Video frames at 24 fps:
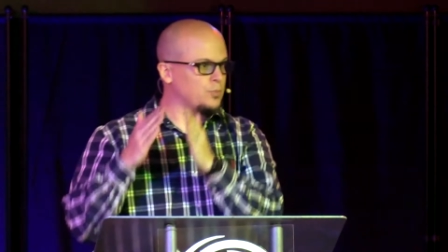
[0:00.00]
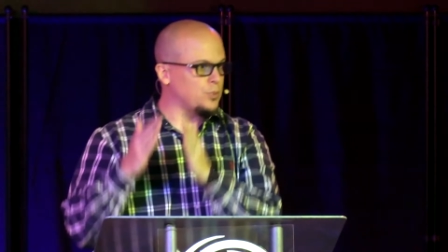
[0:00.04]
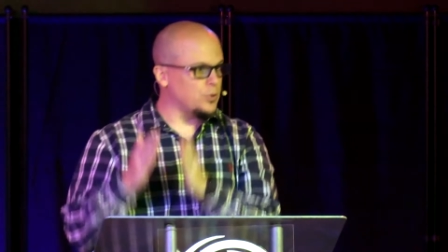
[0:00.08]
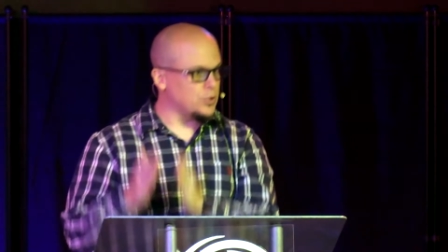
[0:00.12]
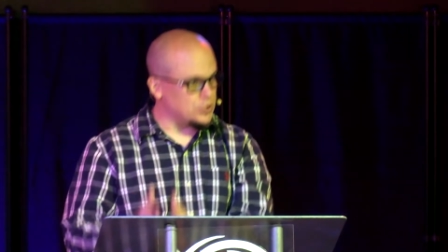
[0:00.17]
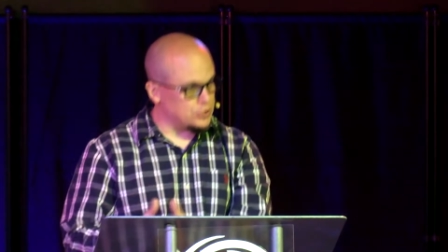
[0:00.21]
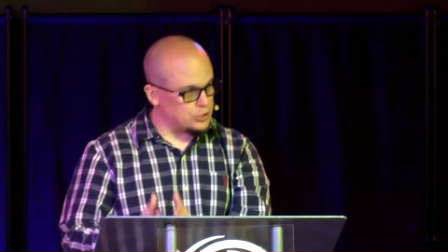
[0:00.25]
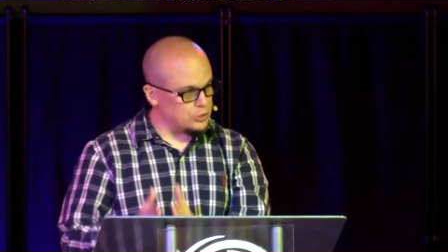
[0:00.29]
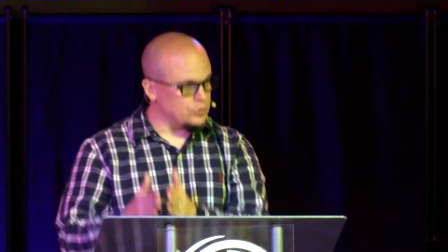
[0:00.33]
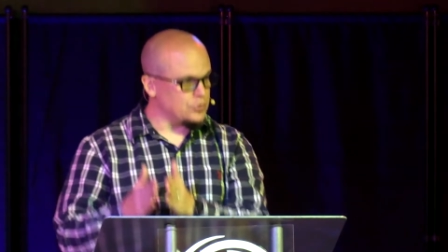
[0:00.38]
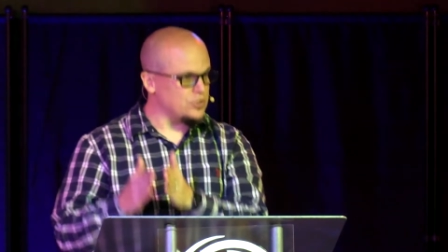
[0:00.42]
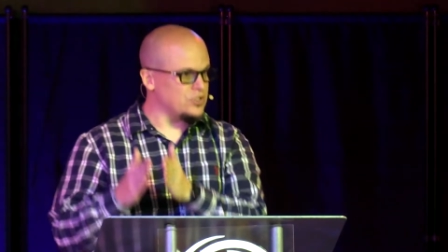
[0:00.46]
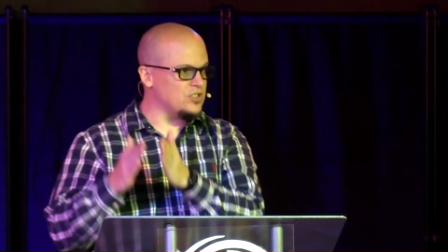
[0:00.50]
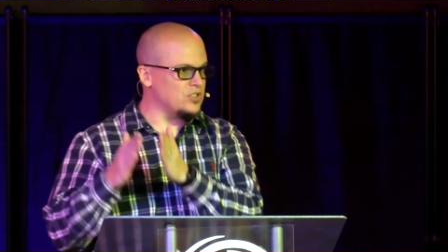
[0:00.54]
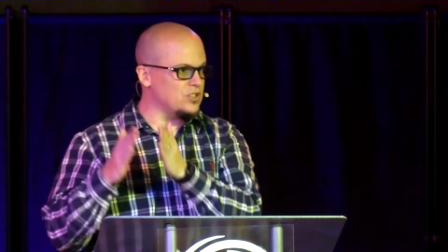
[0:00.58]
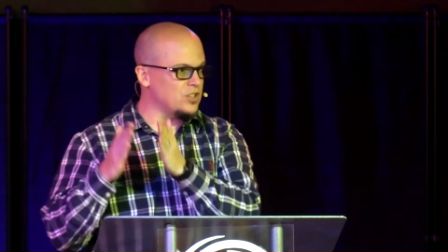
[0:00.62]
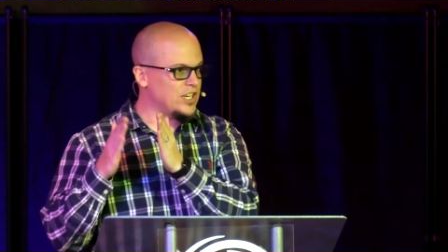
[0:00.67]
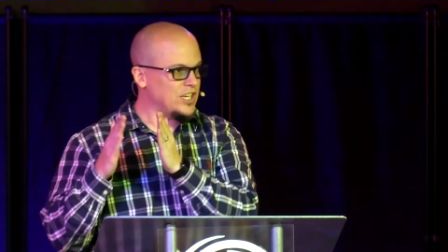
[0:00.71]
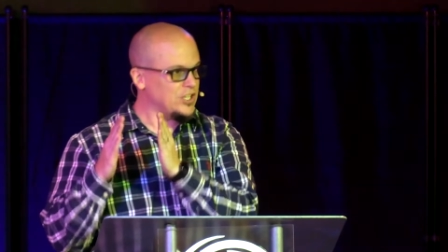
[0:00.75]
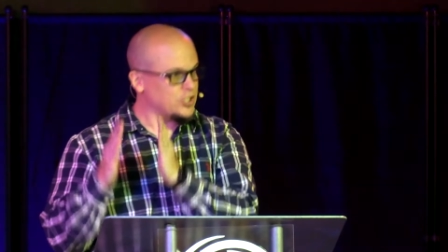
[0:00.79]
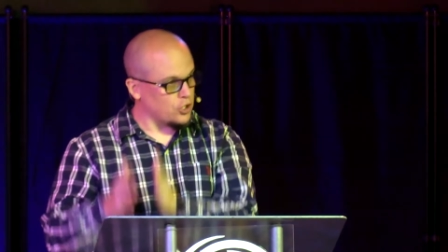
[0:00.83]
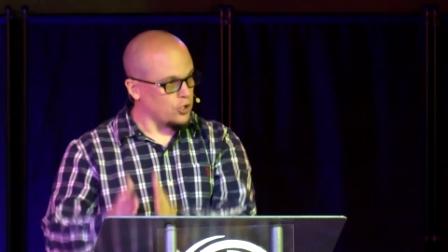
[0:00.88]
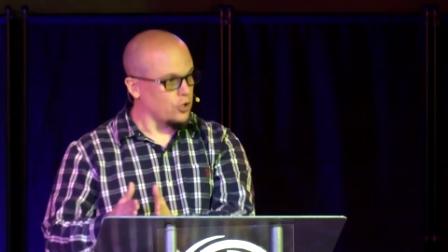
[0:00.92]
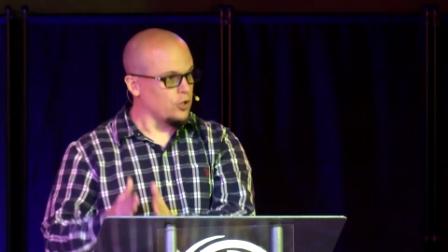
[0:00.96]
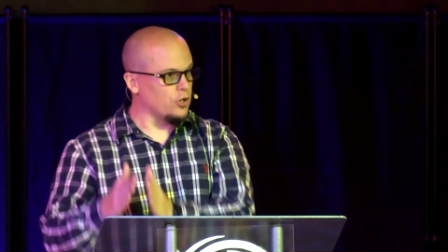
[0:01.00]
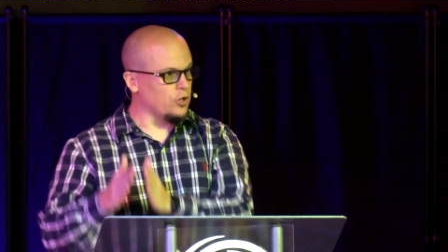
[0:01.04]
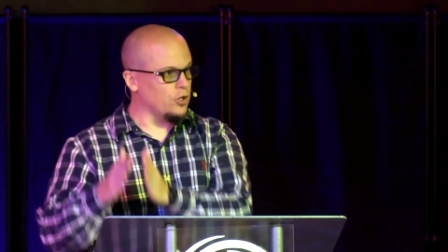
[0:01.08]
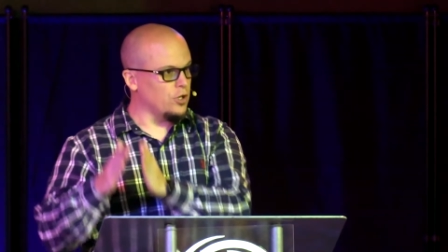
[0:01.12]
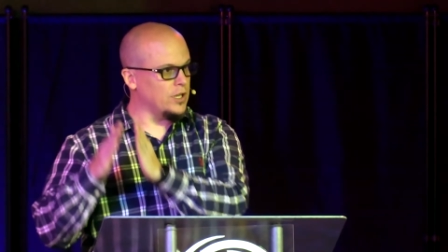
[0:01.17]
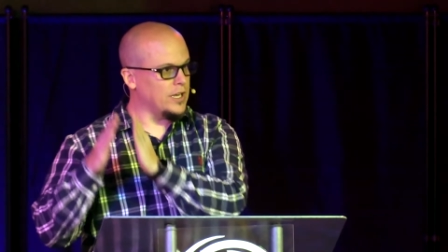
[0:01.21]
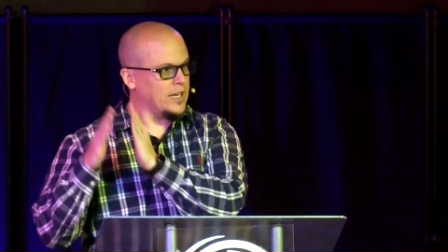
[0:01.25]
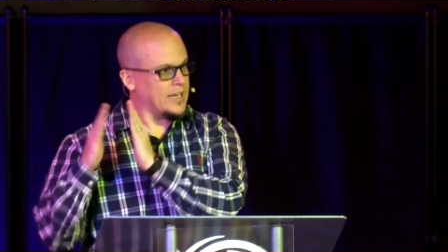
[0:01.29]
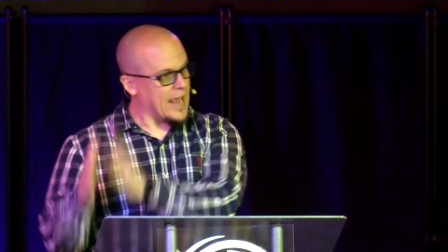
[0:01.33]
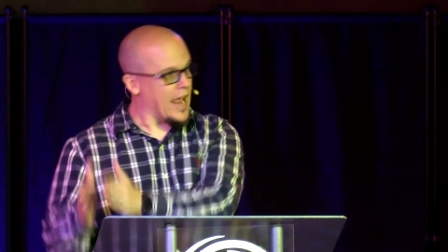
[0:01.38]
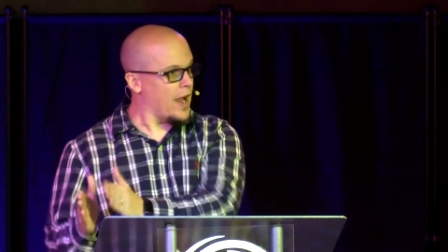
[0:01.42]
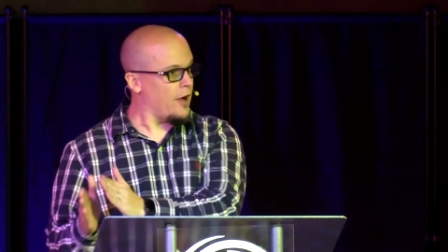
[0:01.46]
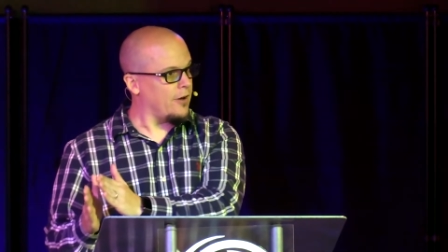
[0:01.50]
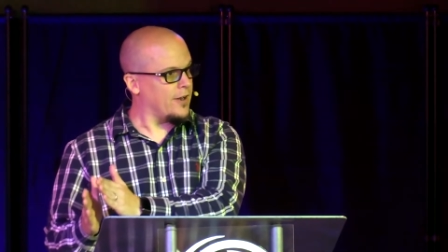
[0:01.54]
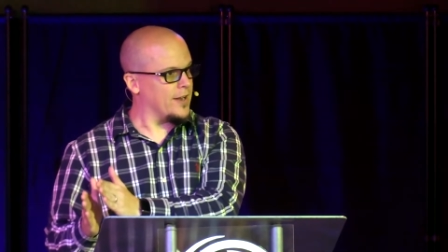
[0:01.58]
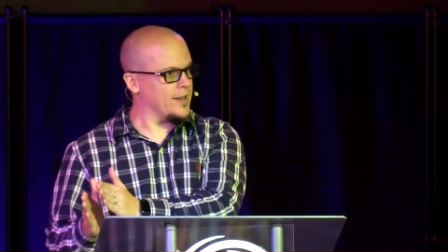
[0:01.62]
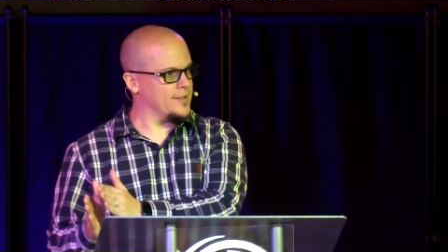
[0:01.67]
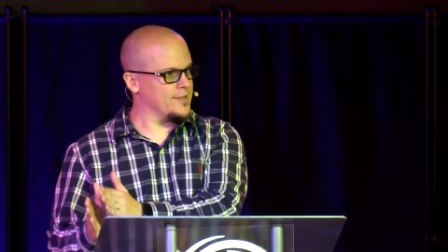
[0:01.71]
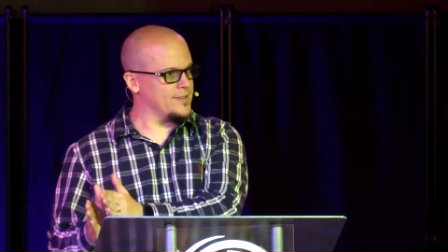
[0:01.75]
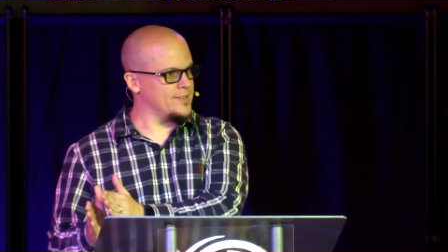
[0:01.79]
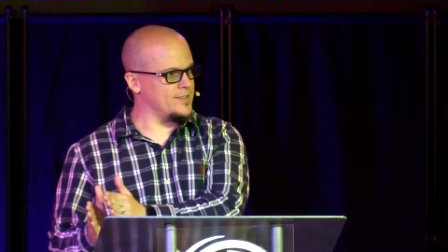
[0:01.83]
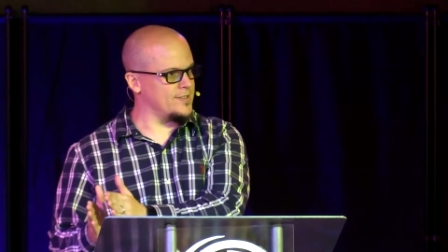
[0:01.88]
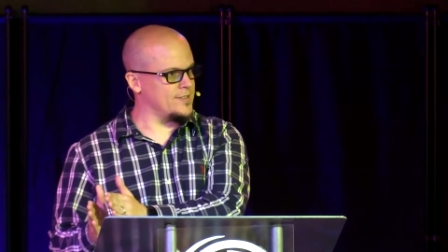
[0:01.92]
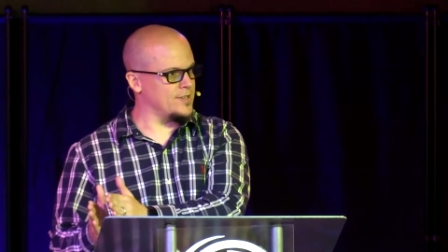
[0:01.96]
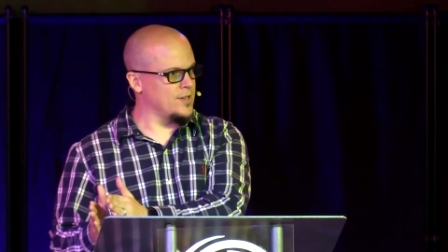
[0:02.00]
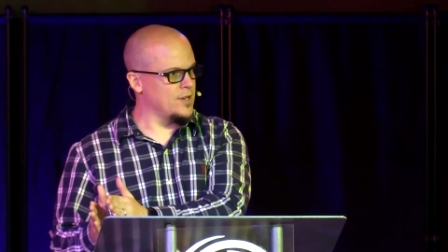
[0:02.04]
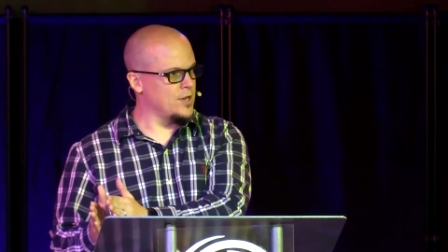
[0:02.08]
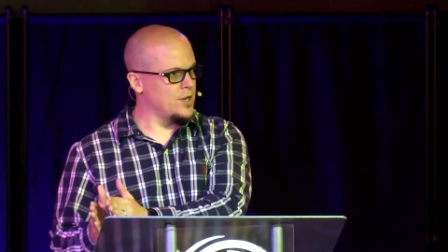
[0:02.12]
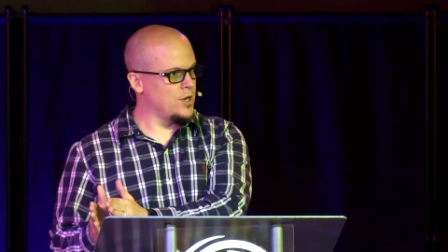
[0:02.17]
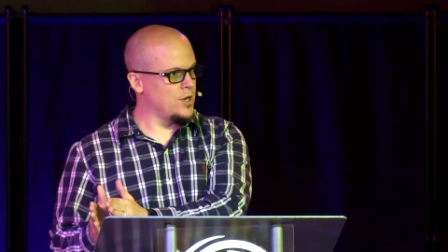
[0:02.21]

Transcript: produce eternal inheritance,